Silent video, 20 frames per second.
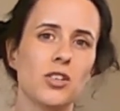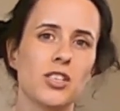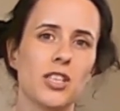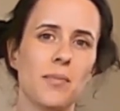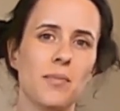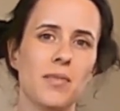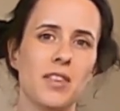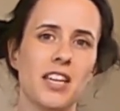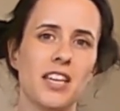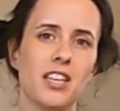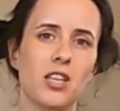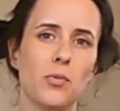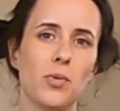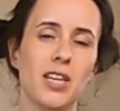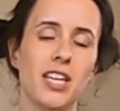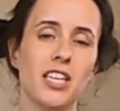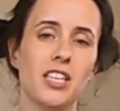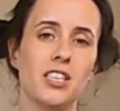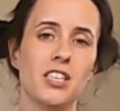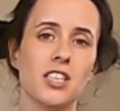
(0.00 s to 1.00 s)
not something that
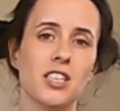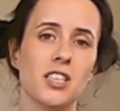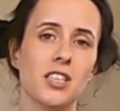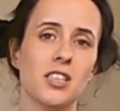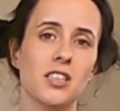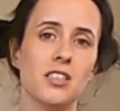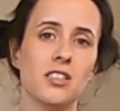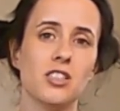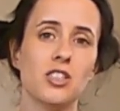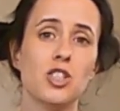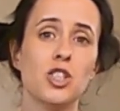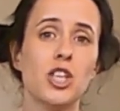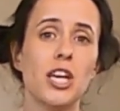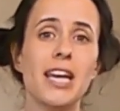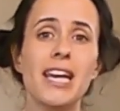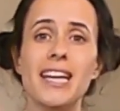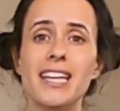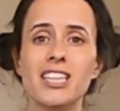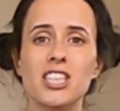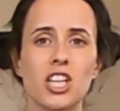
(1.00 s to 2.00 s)
we need to
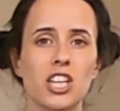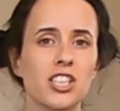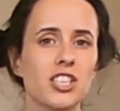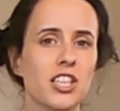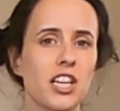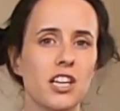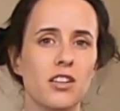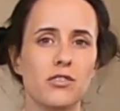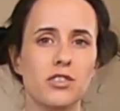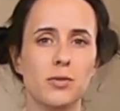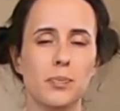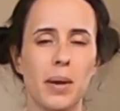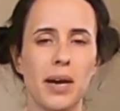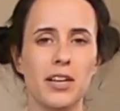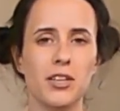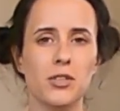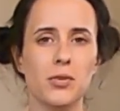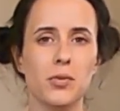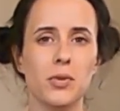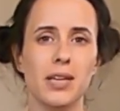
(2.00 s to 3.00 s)
change ourselves
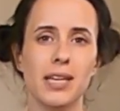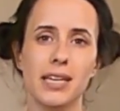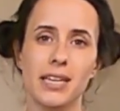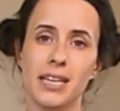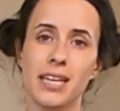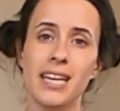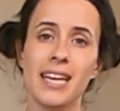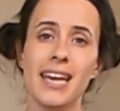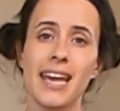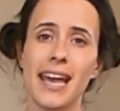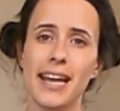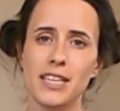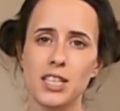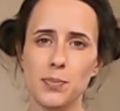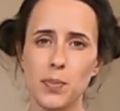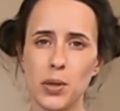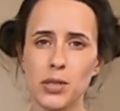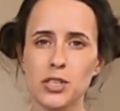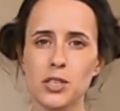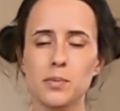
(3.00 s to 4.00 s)
by doing.
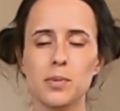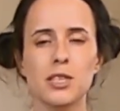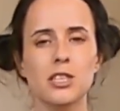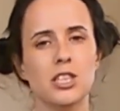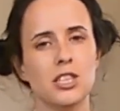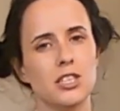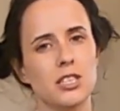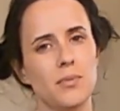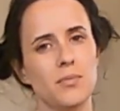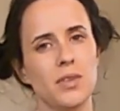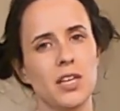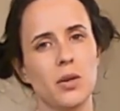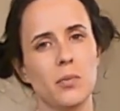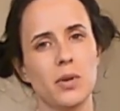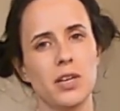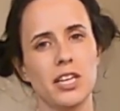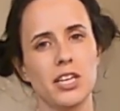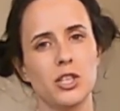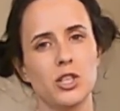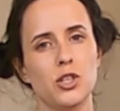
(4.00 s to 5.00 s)
It's possibly just something
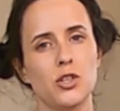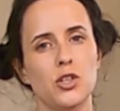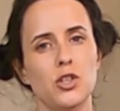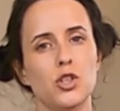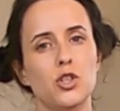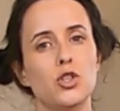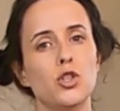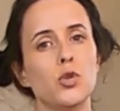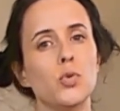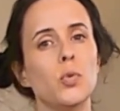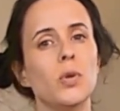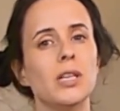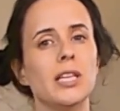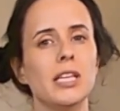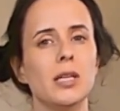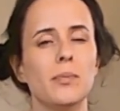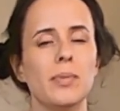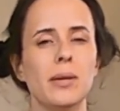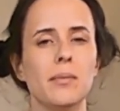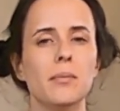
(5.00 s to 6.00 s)
we need to do a
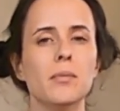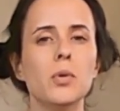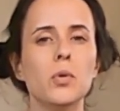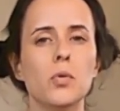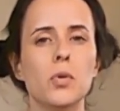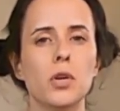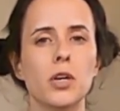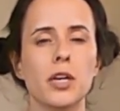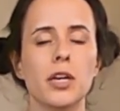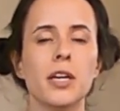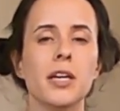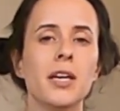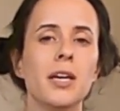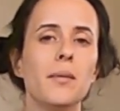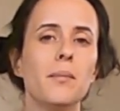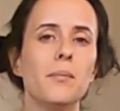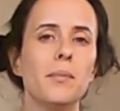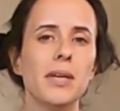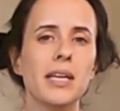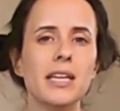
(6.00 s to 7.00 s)
little bit more,
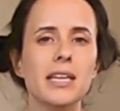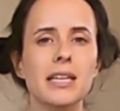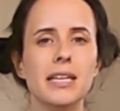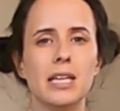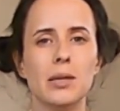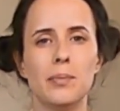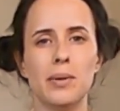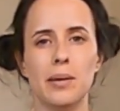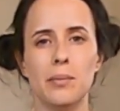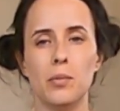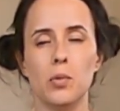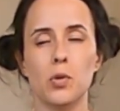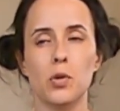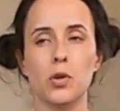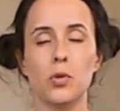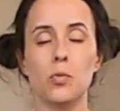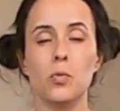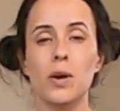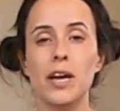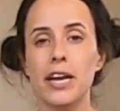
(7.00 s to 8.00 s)
be a little bit
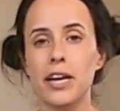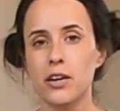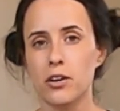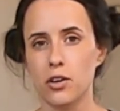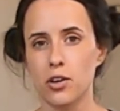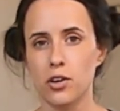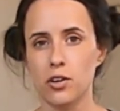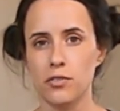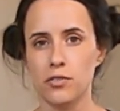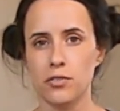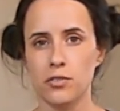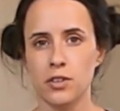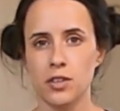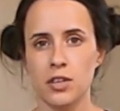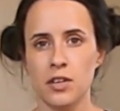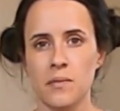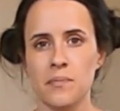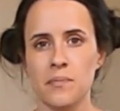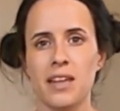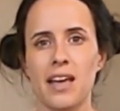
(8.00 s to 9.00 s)
more aware of.
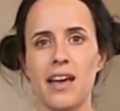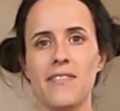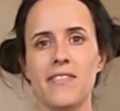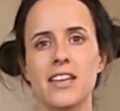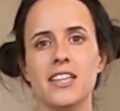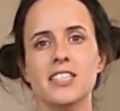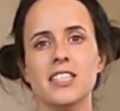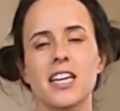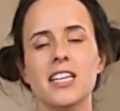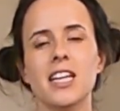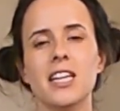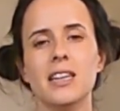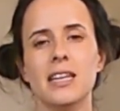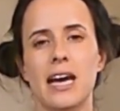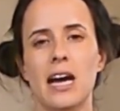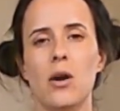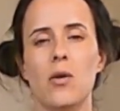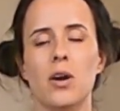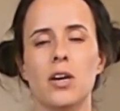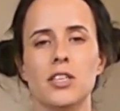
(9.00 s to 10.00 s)
And this can
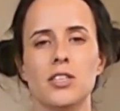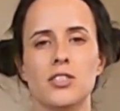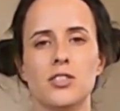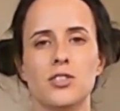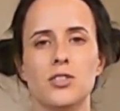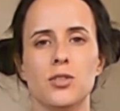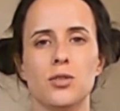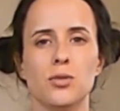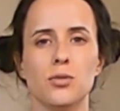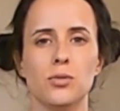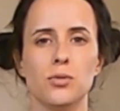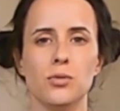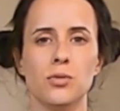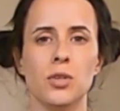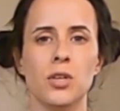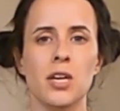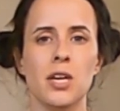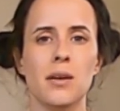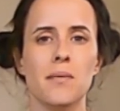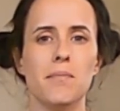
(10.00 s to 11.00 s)
allow us
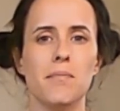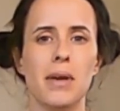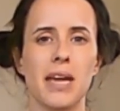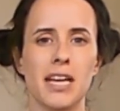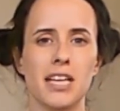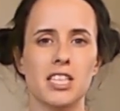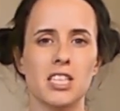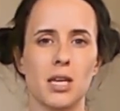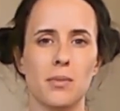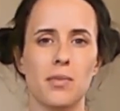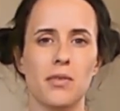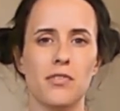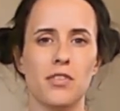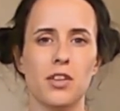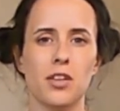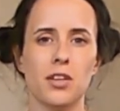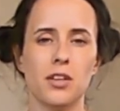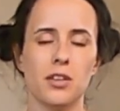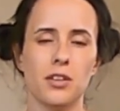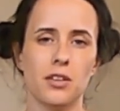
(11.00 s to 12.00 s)
to make some
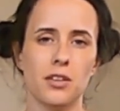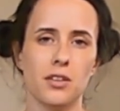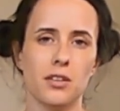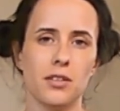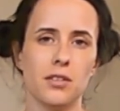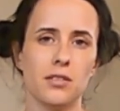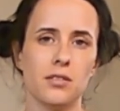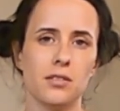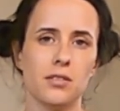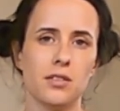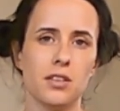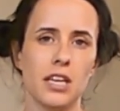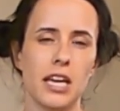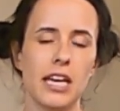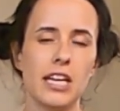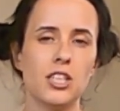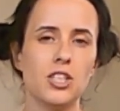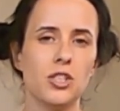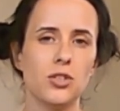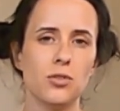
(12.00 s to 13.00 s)
of the
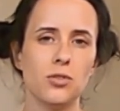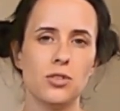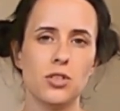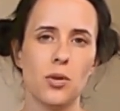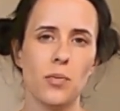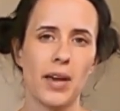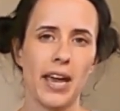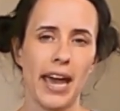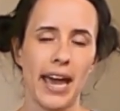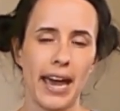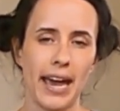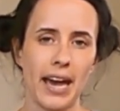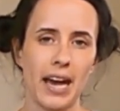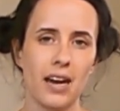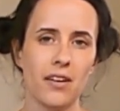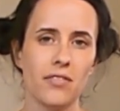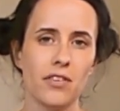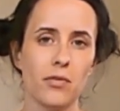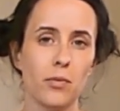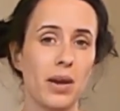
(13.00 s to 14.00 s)
issues that we
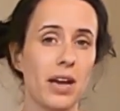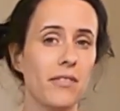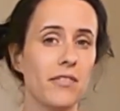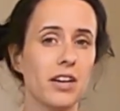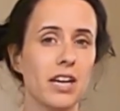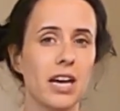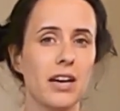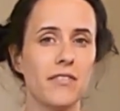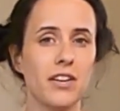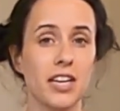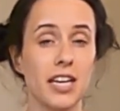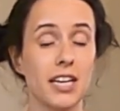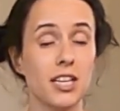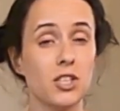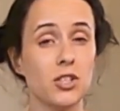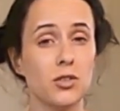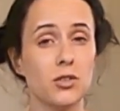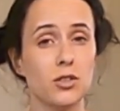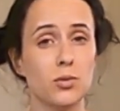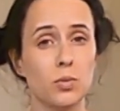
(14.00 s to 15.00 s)
have, if we ever have any
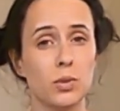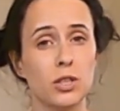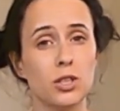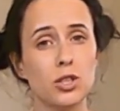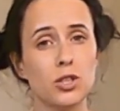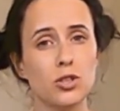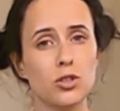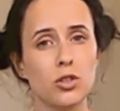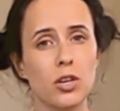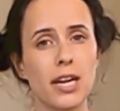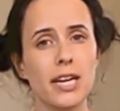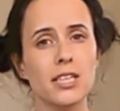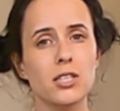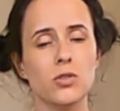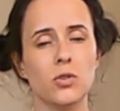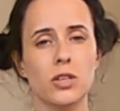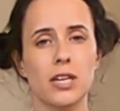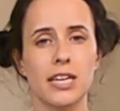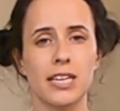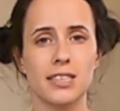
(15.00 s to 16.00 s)
issues with
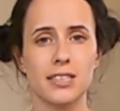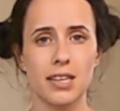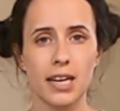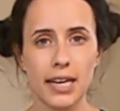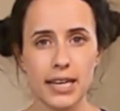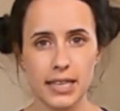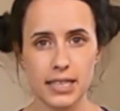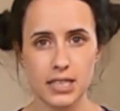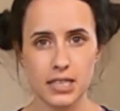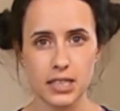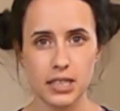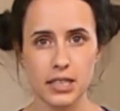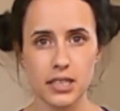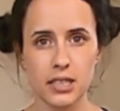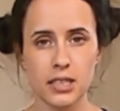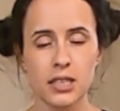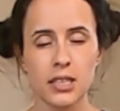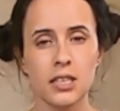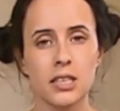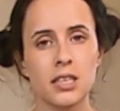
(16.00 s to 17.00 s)
stress or
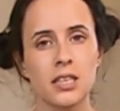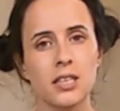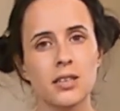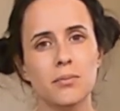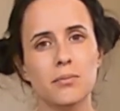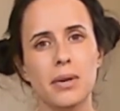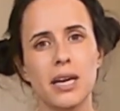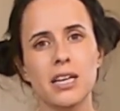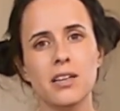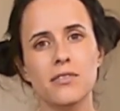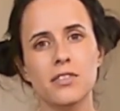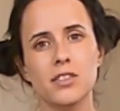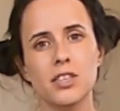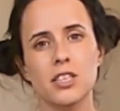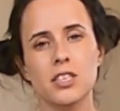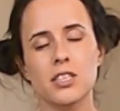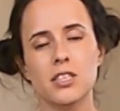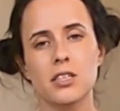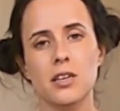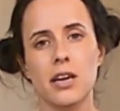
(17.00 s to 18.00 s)
anxiety,
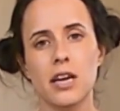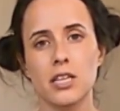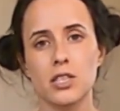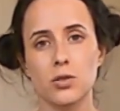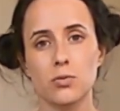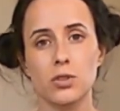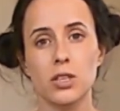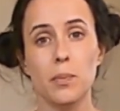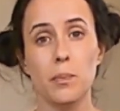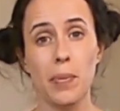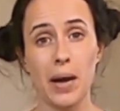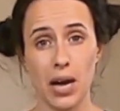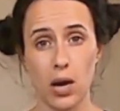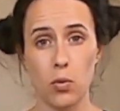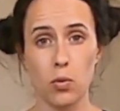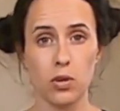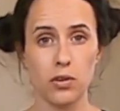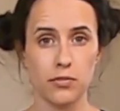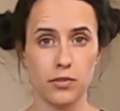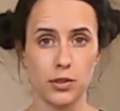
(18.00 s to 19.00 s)
mindfulness is a really
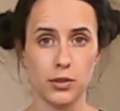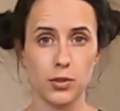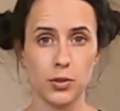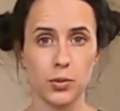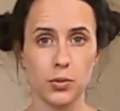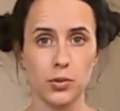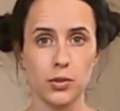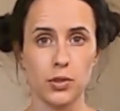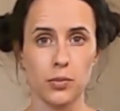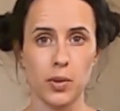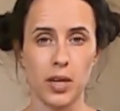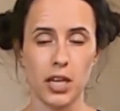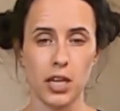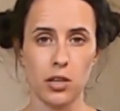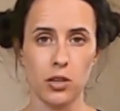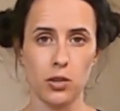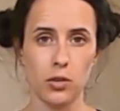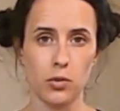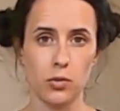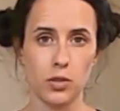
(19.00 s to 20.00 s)
powerful tool that we
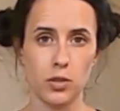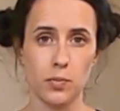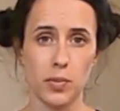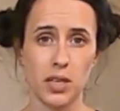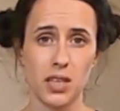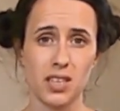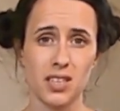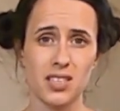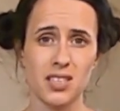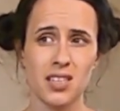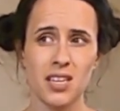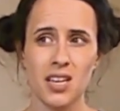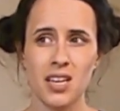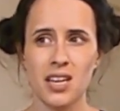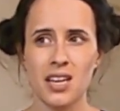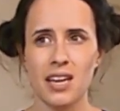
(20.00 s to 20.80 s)
can use, because